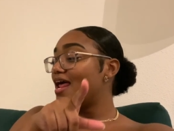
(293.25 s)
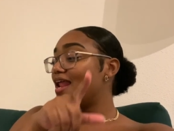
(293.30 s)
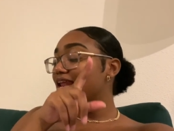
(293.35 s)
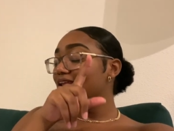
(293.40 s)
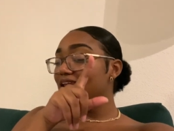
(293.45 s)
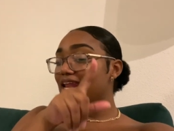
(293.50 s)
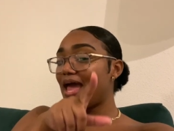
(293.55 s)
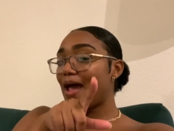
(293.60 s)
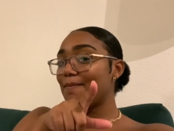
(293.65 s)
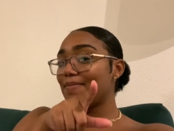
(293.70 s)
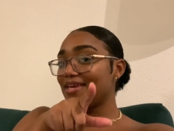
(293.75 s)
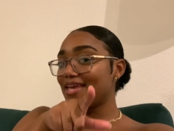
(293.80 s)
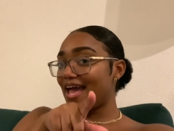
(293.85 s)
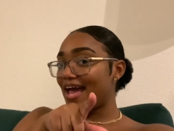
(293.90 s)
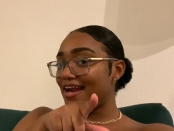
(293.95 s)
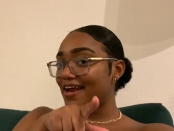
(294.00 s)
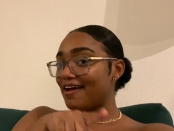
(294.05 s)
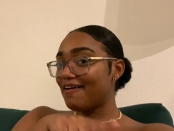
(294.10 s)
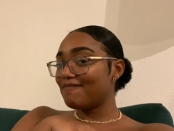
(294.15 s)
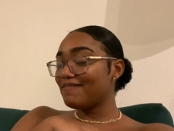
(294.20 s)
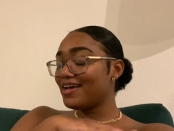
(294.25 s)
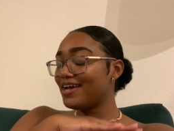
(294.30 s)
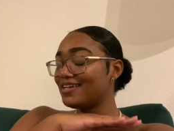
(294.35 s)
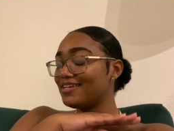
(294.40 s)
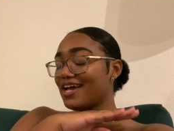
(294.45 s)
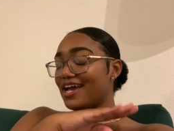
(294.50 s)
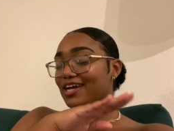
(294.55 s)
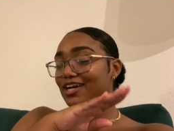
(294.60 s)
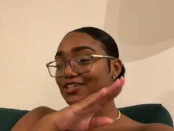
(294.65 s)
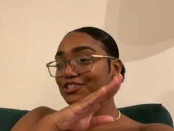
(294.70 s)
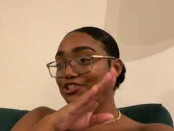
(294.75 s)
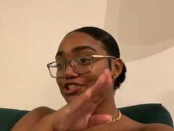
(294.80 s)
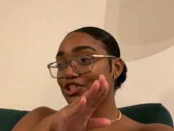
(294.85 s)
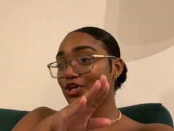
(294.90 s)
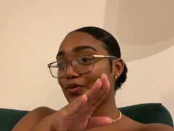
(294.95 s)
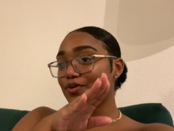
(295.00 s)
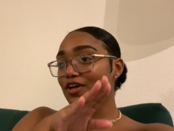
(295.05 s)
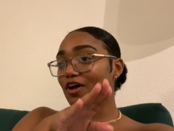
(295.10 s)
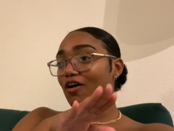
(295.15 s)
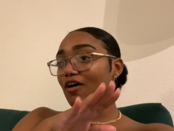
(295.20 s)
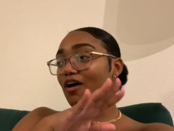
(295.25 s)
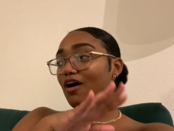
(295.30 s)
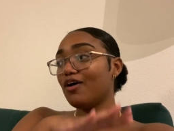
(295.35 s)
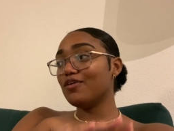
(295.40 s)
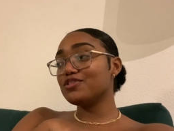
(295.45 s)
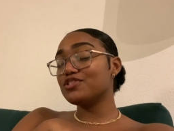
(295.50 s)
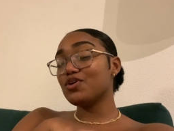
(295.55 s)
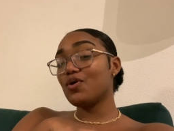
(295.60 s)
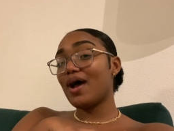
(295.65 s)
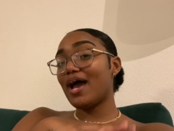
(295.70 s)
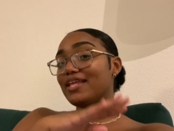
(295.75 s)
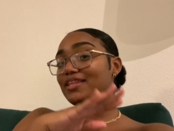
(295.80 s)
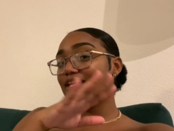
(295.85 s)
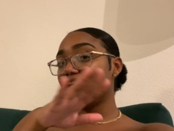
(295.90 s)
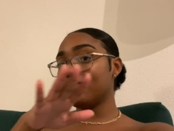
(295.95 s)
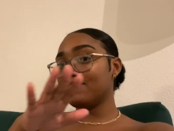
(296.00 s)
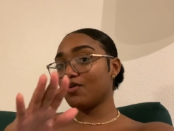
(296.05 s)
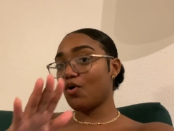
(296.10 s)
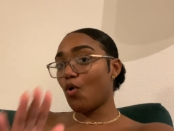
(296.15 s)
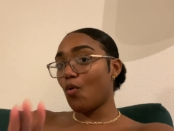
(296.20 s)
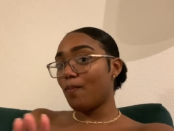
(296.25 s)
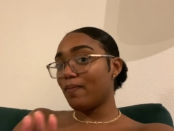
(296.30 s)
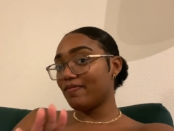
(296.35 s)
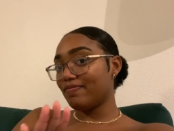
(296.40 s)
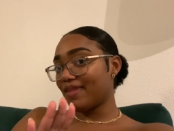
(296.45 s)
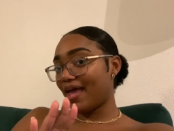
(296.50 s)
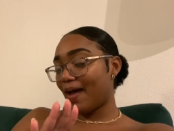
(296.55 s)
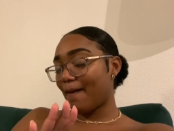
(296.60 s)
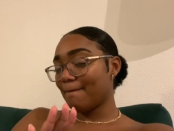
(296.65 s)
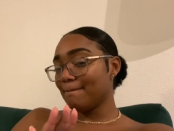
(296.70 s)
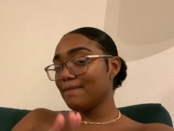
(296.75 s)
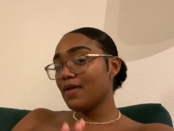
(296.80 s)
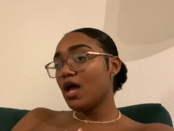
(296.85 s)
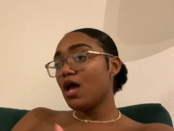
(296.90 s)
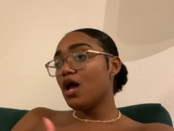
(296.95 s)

Let me get them and I can show y'all. Also, I didn't open them